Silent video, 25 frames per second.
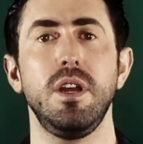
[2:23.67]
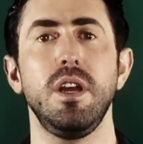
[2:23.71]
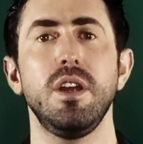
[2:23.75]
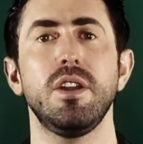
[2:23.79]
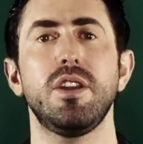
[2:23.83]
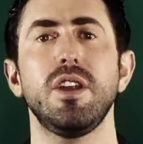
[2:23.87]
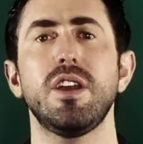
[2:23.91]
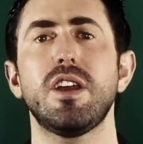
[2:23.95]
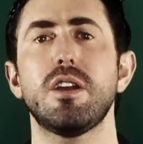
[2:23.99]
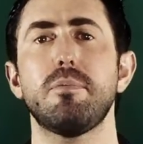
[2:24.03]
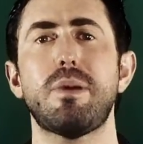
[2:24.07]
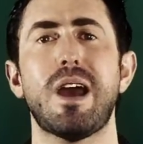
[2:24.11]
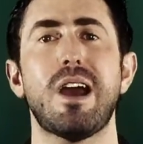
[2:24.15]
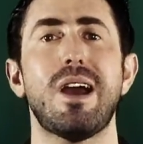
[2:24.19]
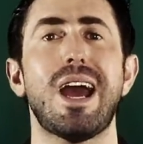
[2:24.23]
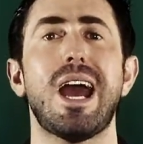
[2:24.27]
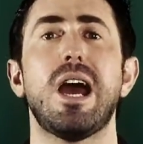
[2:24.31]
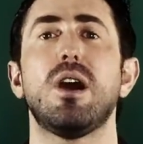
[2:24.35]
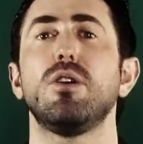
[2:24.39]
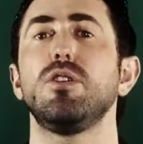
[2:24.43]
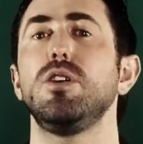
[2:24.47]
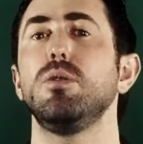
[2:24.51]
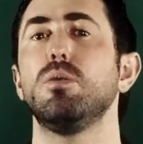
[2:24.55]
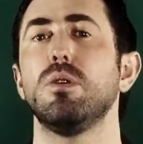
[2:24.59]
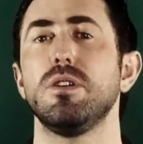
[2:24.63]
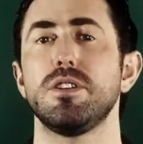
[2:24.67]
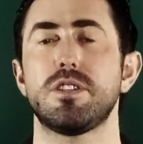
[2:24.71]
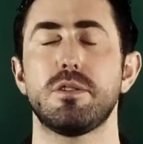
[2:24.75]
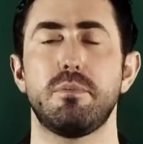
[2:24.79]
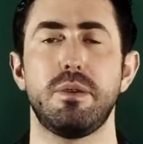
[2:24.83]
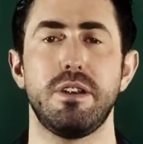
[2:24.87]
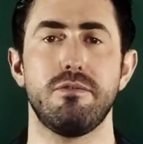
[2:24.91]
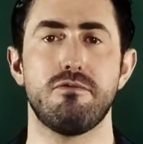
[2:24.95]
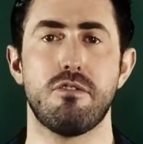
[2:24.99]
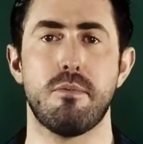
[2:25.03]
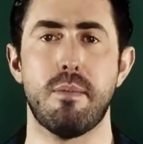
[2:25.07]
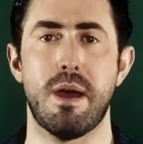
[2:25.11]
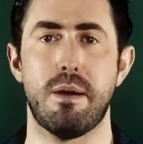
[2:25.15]
Think about how you want to
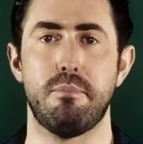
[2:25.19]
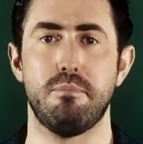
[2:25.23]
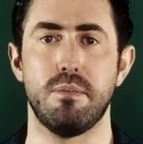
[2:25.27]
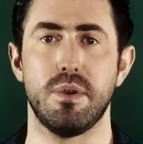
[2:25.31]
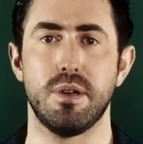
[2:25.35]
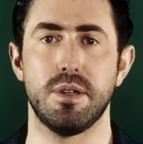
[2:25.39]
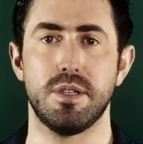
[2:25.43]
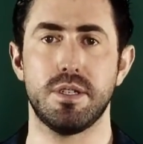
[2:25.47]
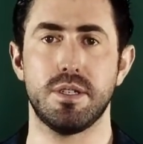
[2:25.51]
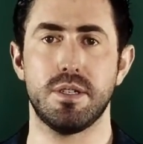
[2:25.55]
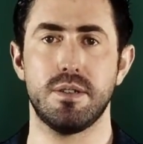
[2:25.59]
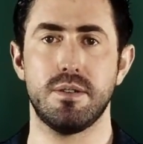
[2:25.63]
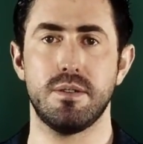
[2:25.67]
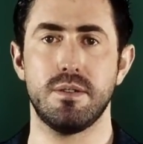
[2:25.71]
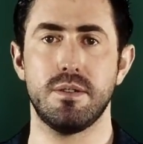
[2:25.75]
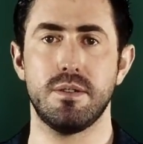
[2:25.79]
be remembered.